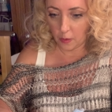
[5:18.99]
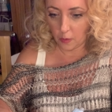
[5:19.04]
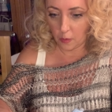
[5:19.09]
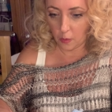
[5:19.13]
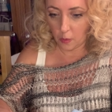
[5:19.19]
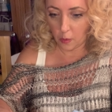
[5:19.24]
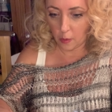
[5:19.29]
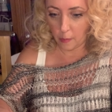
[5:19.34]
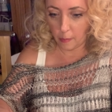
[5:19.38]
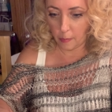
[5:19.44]

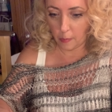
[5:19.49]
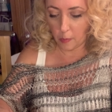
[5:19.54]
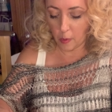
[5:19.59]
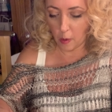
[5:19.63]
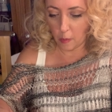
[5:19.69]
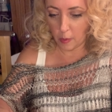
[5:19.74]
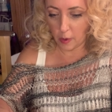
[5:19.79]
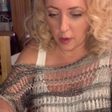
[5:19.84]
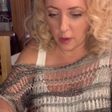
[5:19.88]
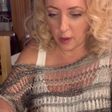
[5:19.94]
Or
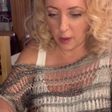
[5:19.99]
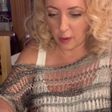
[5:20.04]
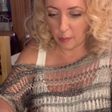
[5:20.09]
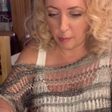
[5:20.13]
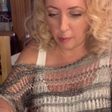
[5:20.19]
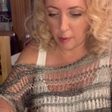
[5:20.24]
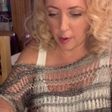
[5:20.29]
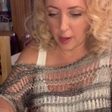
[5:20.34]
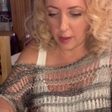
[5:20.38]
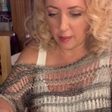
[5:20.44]
what would look
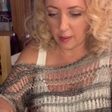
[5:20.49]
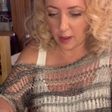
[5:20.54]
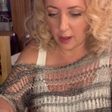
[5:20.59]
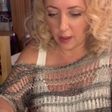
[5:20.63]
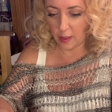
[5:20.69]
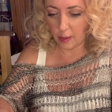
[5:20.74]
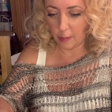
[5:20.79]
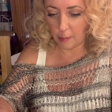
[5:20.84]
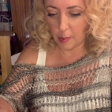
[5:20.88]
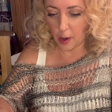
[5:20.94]
pretty
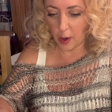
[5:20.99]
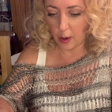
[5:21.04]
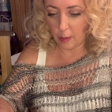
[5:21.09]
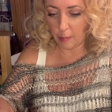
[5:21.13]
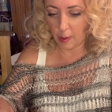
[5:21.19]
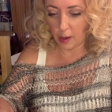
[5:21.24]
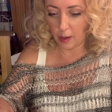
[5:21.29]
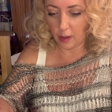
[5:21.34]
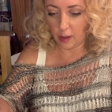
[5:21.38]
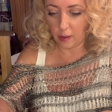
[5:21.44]
at the
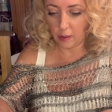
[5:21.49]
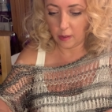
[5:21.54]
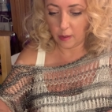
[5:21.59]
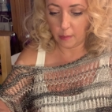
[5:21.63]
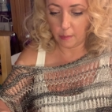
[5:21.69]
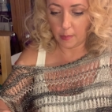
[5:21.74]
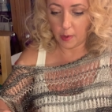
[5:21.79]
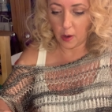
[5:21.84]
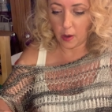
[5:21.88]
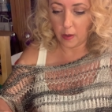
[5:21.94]
moment is
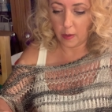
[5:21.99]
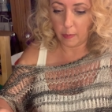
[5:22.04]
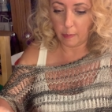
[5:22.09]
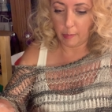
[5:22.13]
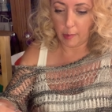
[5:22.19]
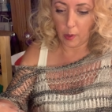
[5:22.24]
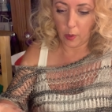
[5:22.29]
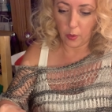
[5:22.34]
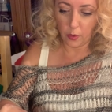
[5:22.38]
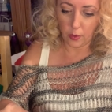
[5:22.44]
some nice
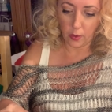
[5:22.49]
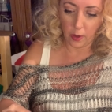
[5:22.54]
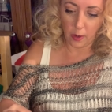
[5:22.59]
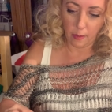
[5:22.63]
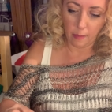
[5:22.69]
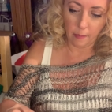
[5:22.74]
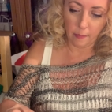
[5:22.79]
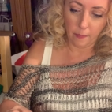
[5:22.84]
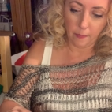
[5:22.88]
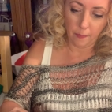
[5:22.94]

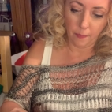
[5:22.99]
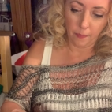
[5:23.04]
blossom.